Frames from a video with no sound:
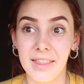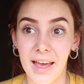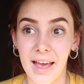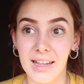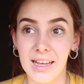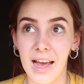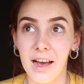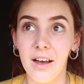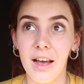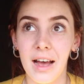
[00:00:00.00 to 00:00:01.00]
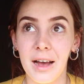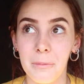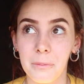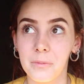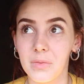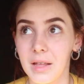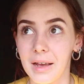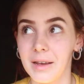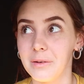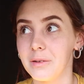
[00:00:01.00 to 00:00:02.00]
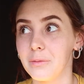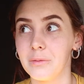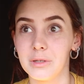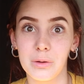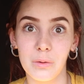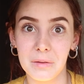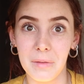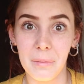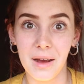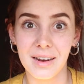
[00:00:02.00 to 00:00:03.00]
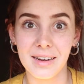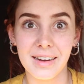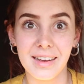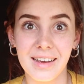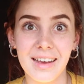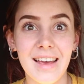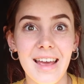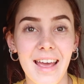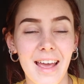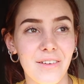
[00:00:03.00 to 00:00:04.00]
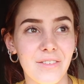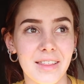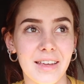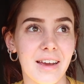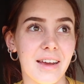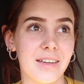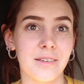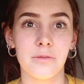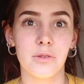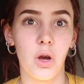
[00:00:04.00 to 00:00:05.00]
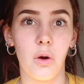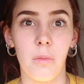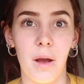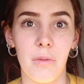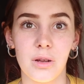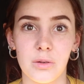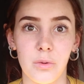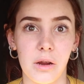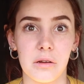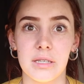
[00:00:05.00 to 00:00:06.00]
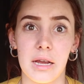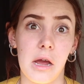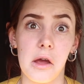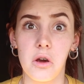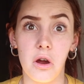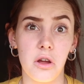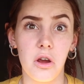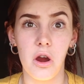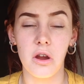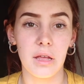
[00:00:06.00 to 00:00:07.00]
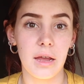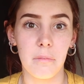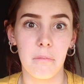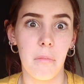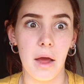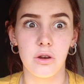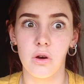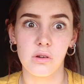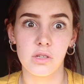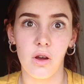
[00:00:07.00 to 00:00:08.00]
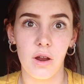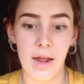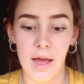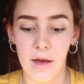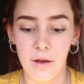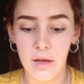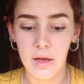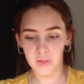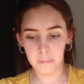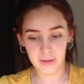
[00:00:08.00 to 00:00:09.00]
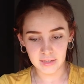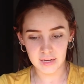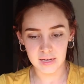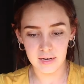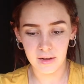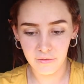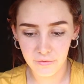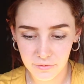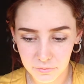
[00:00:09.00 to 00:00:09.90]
the hell out. I was calling my partner, everything. I told my boss at work, I was like, I gotta go, like my dog's gotten out. But lucky enough,